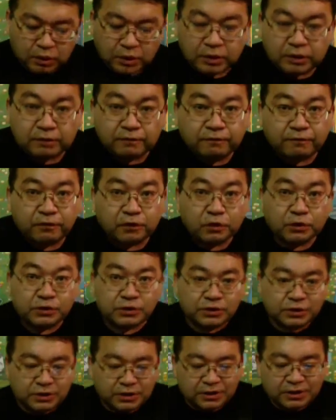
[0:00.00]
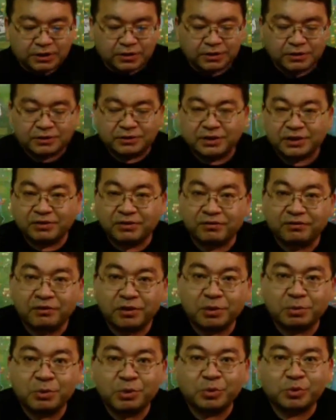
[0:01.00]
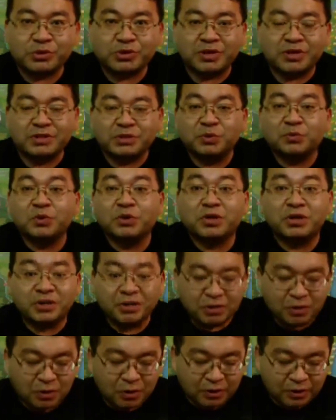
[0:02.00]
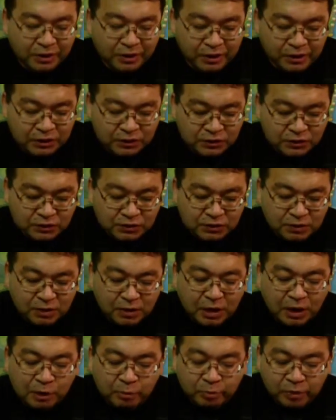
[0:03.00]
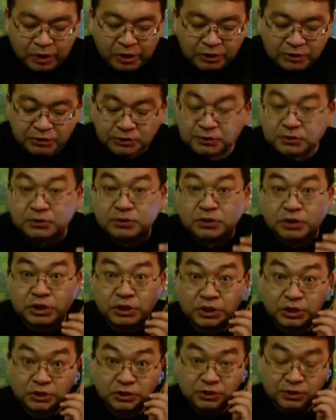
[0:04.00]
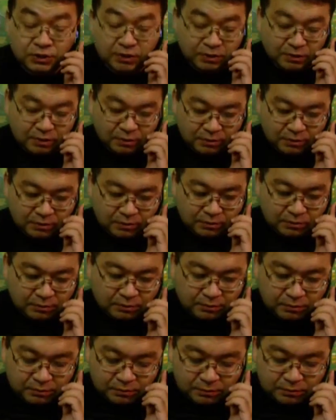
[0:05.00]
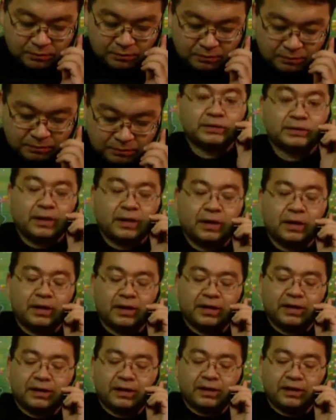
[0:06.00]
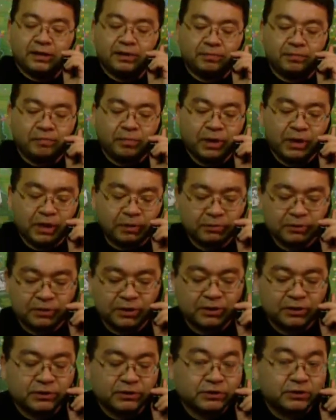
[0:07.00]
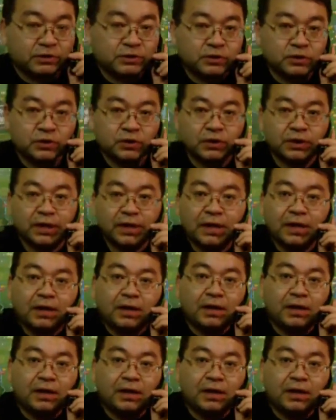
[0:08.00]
Okay, the first dairy farm in Wisconsin we're going to call is Albrecht's Cheese. Yes, hi, my name is Arsen Tugan.